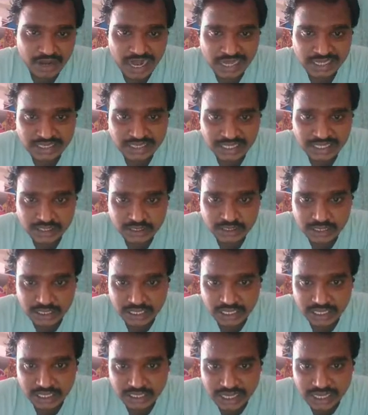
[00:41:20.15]
If the velocity
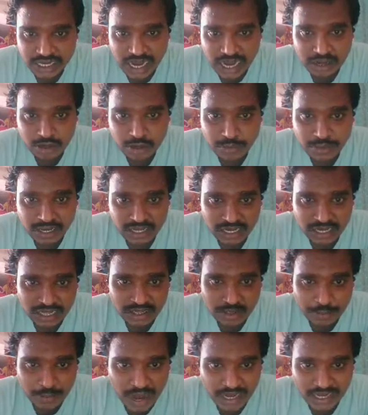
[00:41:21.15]
is decreased, then
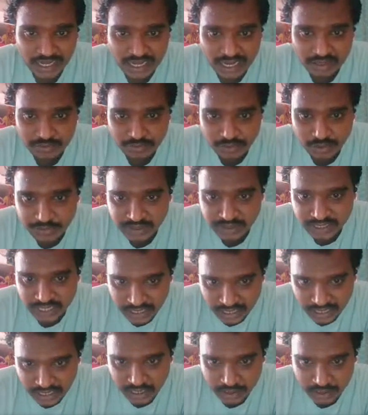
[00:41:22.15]
automatically the particles will be
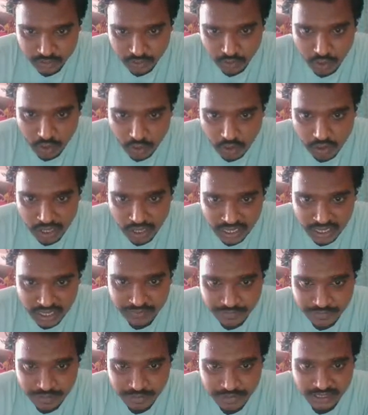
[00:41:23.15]
settled slowly. It
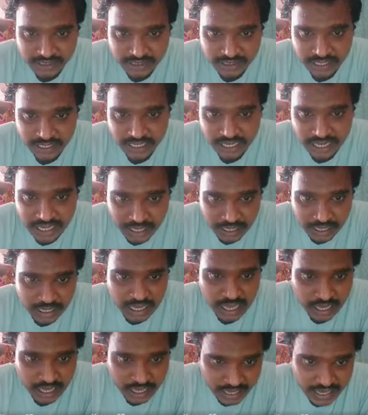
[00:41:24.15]
will be
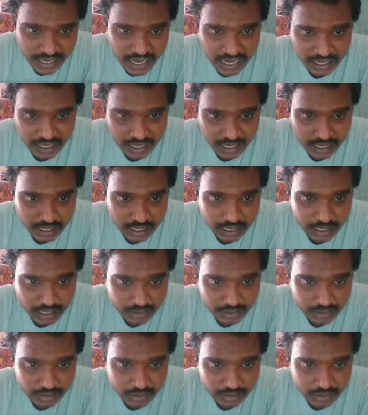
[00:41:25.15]
settling here.